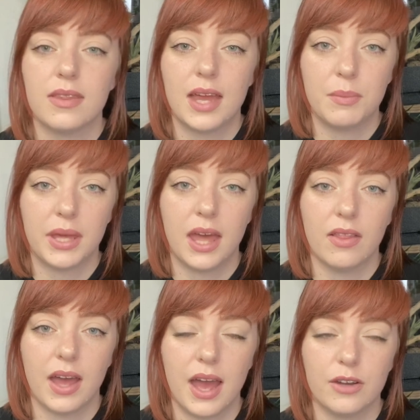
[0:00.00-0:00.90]
Then
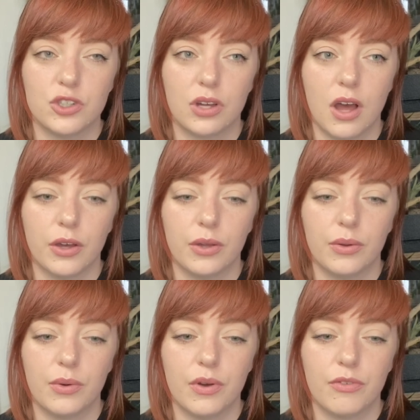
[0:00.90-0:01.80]
Michaela had
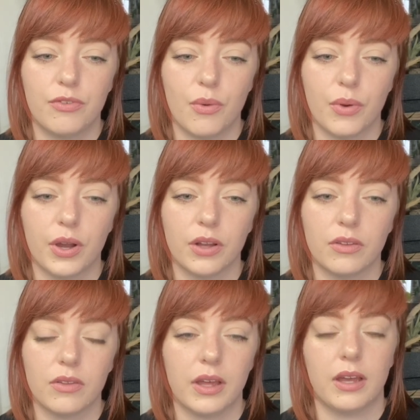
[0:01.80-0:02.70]
Shukaku for
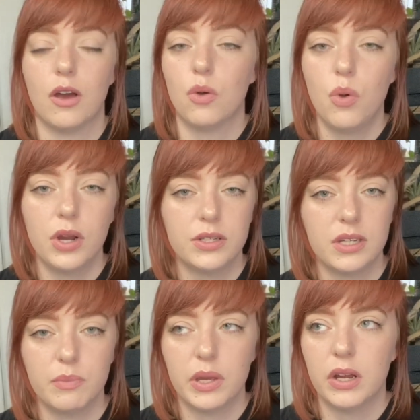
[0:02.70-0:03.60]
like a
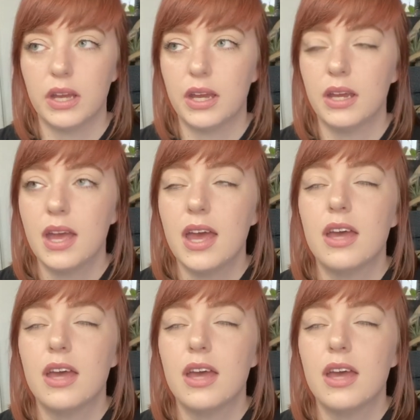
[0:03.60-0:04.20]
quarantine period.